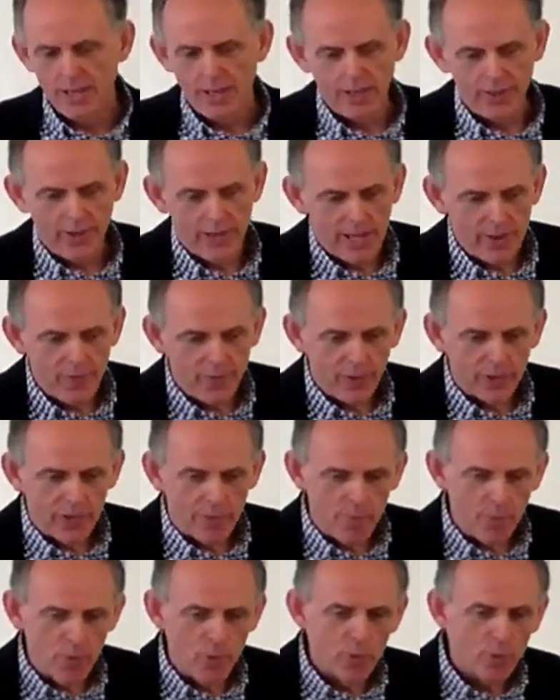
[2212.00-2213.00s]
And therefore, the
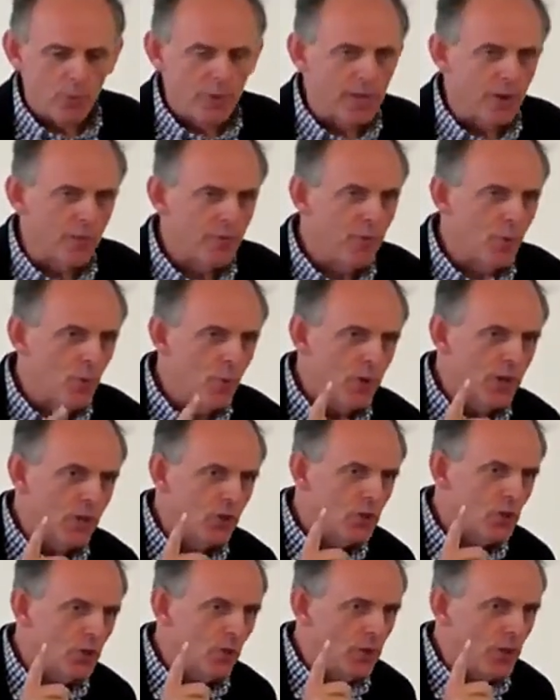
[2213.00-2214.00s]
more we are
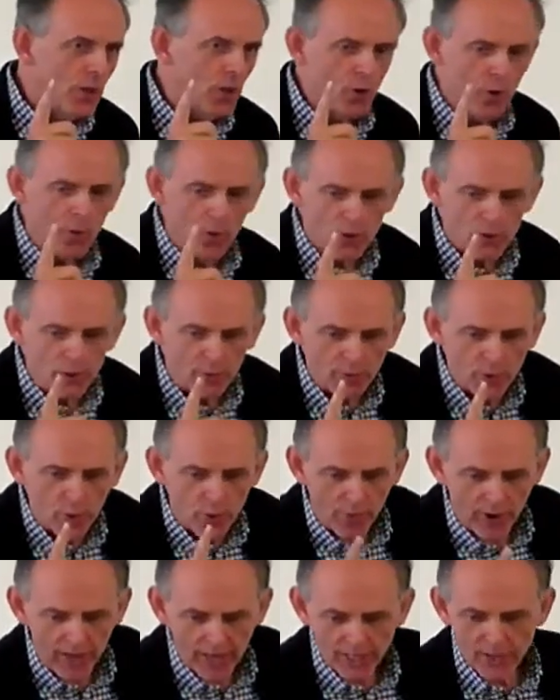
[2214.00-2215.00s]
focused on the cross of
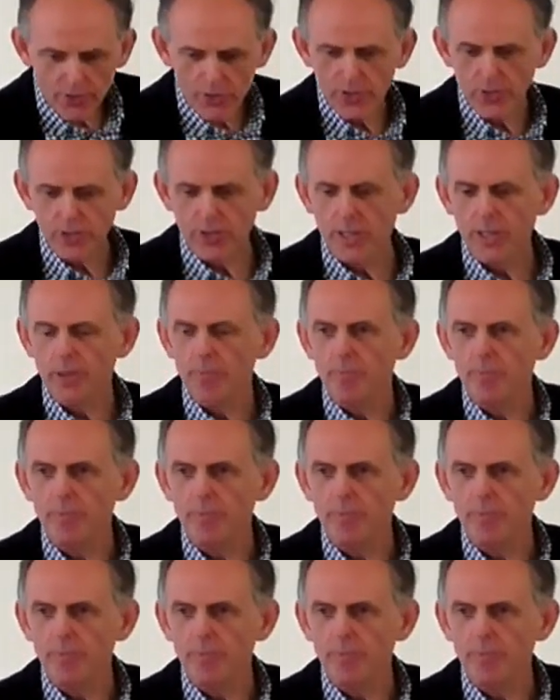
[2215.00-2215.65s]
Christ,